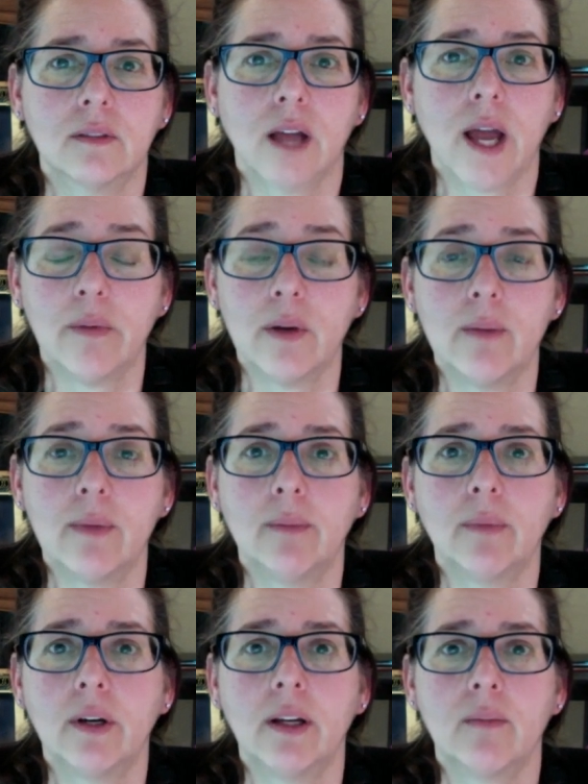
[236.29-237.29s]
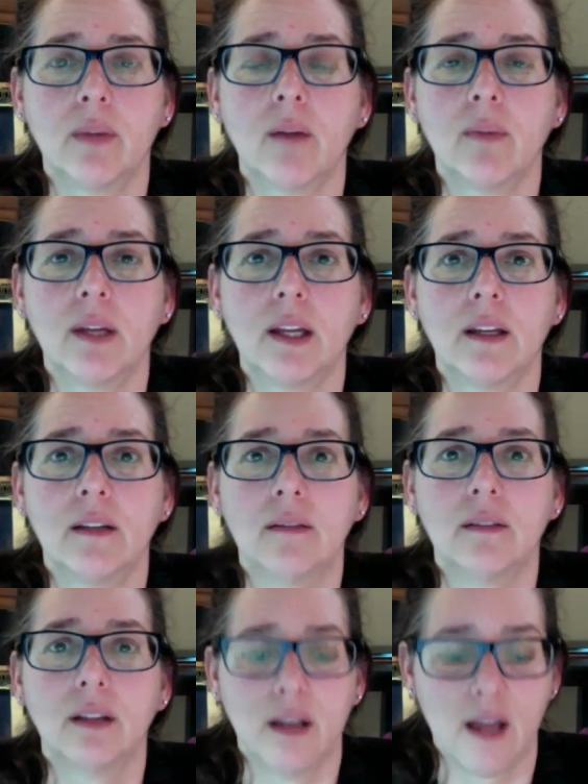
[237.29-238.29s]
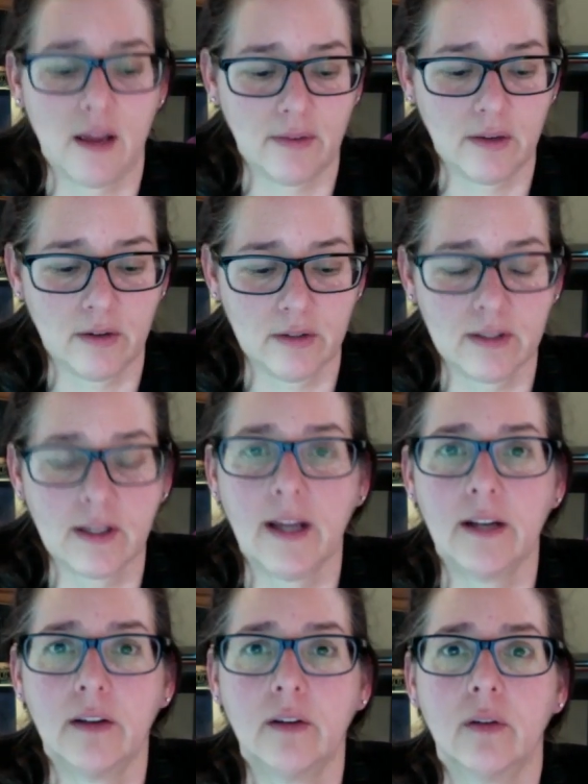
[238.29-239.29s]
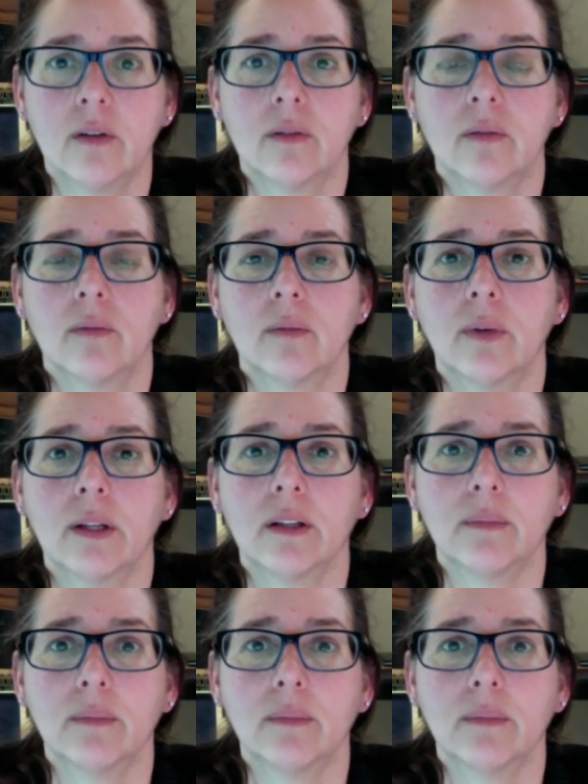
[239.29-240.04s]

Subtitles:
I remember him coming in and having her sign her will